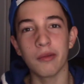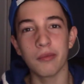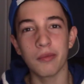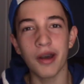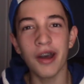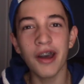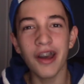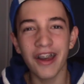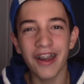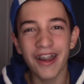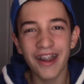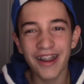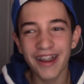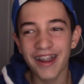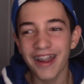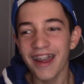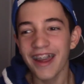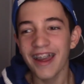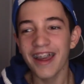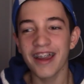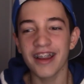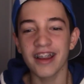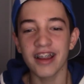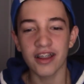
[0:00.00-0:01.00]

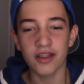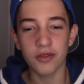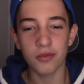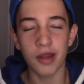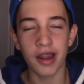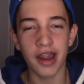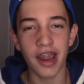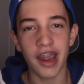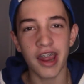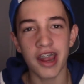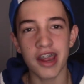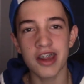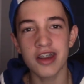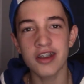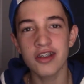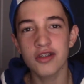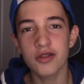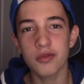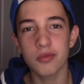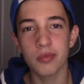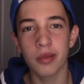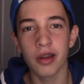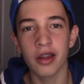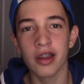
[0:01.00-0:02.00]
I guess my age,
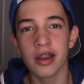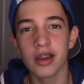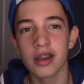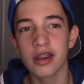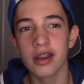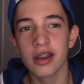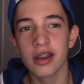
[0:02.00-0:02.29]
but